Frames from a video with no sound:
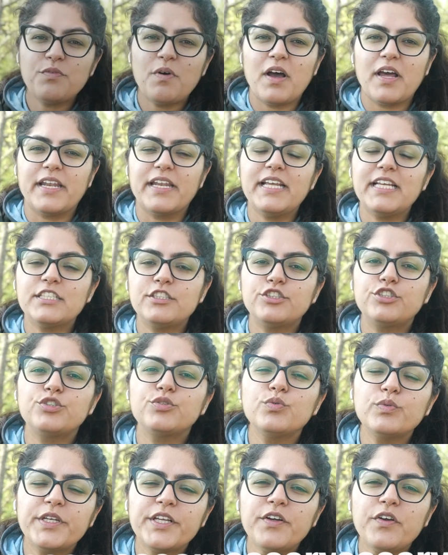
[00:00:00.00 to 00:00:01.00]
one is
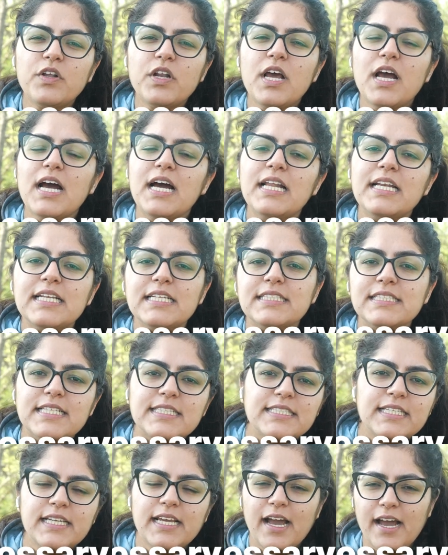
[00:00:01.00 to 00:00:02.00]
shooting on
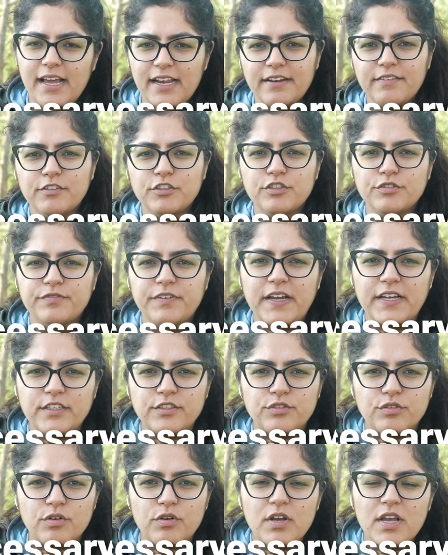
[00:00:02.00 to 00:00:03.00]
unnecessarily high levels of
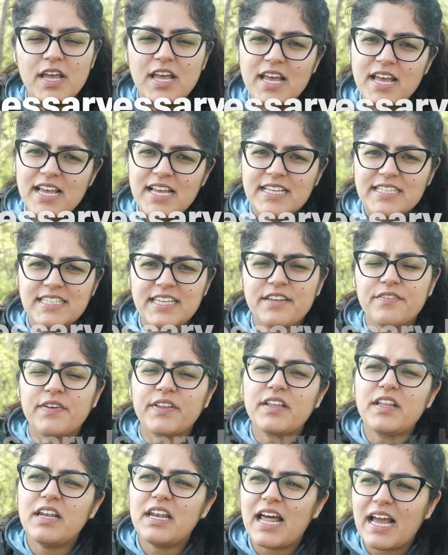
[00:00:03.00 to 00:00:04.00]
ISO. See,
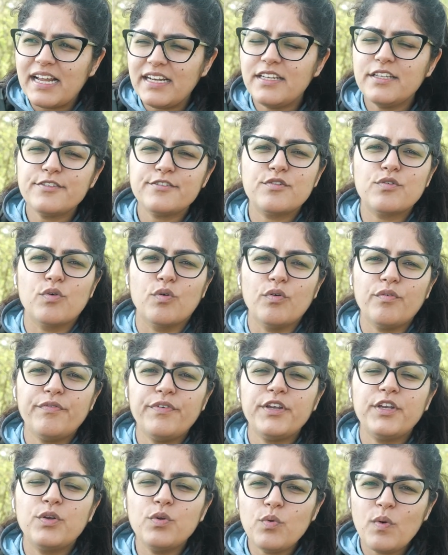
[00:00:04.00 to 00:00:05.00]
when the light is low,
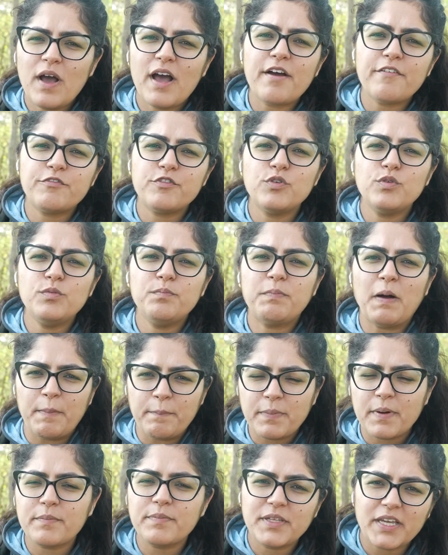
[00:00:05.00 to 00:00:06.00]
we do have to
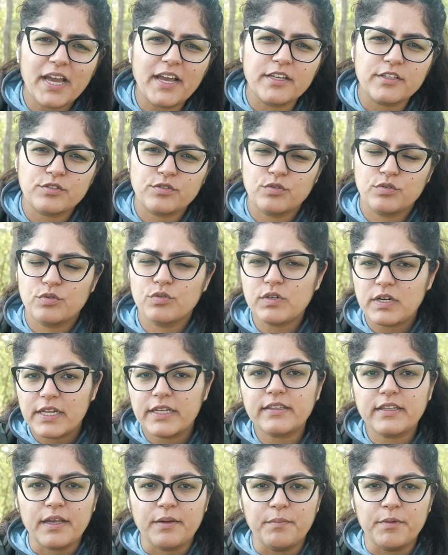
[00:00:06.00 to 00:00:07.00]
bump up the ISO to
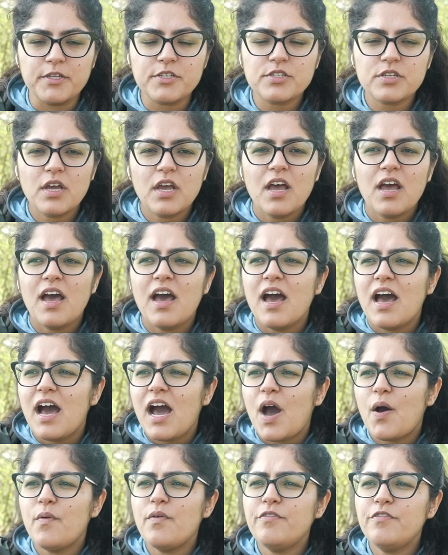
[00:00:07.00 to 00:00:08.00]
click the image.
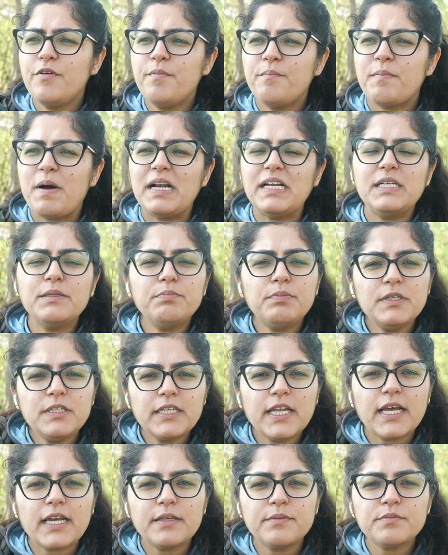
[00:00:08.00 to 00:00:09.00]
However, multiple
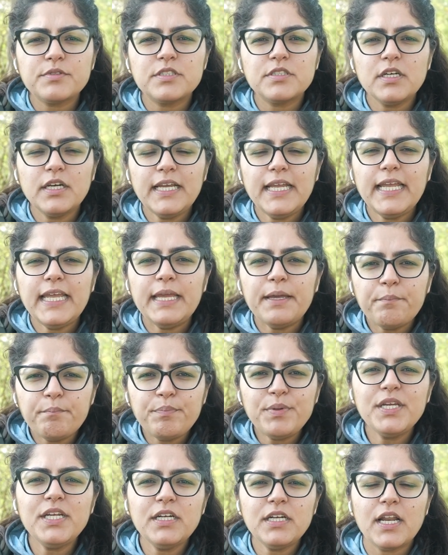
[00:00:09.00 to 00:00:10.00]
times the
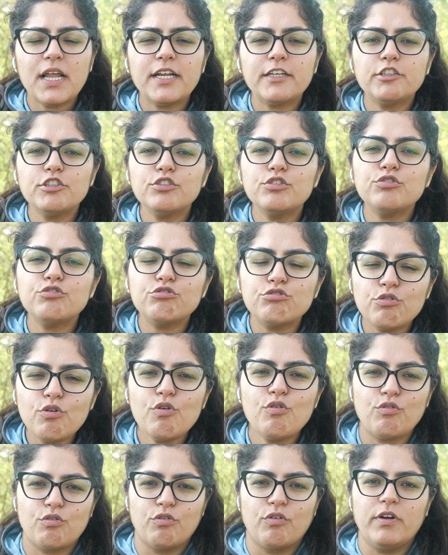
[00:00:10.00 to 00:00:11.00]
ambient light is
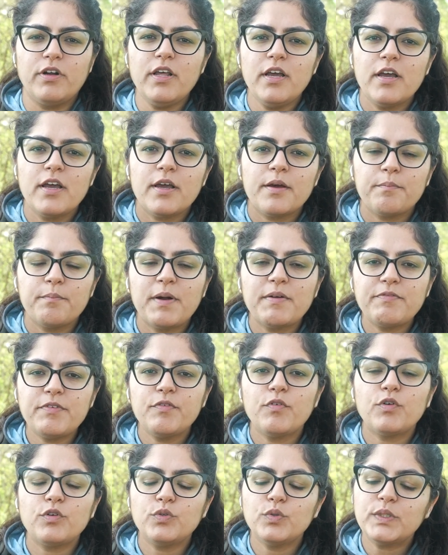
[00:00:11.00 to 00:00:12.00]
so good, but we
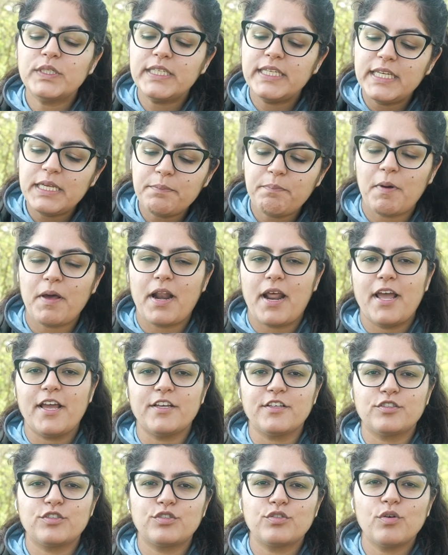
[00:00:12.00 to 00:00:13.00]
want to keep our
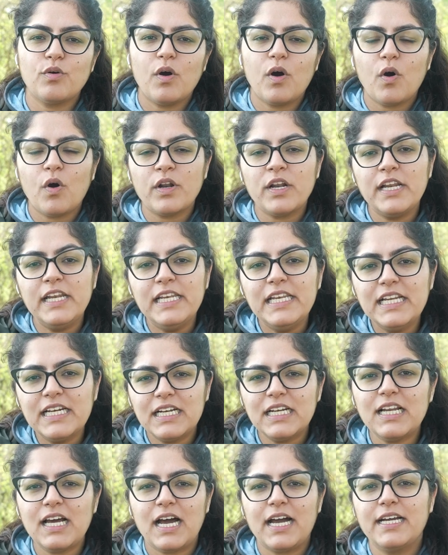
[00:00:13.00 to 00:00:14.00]
ISO on a
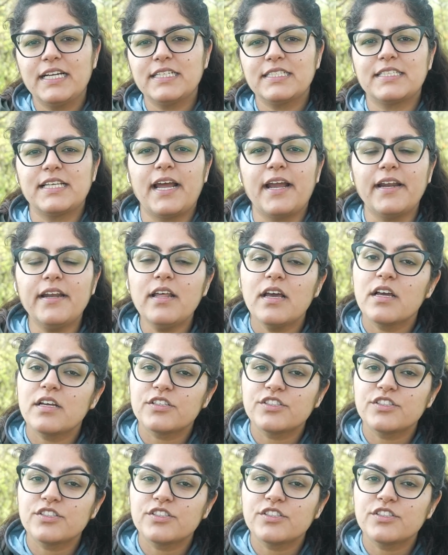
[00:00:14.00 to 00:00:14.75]
little higher side